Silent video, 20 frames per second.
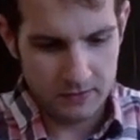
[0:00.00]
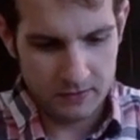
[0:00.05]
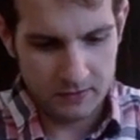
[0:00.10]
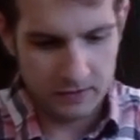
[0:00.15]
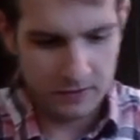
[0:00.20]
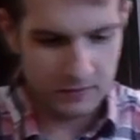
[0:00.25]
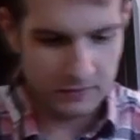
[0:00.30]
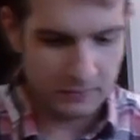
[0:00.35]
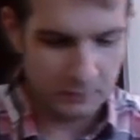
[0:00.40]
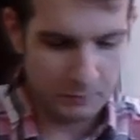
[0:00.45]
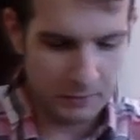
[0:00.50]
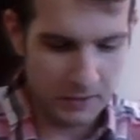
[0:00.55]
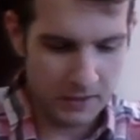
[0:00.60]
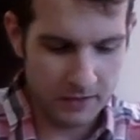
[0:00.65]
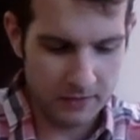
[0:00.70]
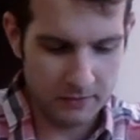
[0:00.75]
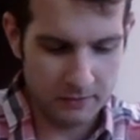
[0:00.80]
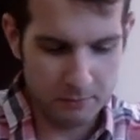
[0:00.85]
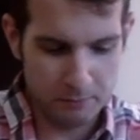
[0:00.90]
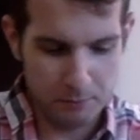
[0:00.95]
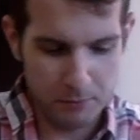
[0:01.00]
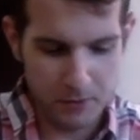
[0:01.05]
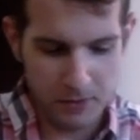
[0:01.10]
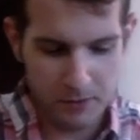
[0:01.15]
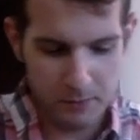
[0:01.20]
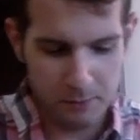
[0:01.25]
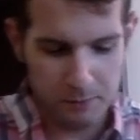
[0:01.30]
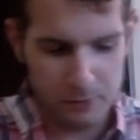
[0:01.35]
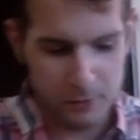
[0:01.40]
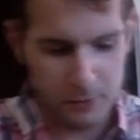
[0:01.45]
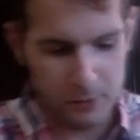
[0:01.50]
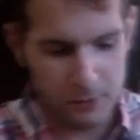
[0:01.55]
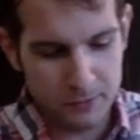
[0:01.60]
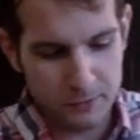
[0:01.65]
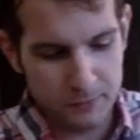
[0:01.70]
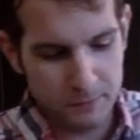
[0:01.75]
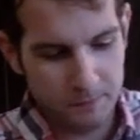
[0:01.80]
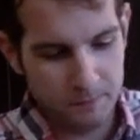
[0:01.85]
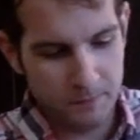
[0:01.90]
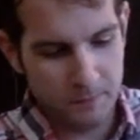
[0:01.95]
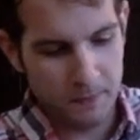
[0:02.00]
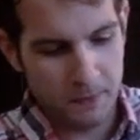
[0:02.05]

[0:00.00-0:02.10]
Okay, so we got some purple.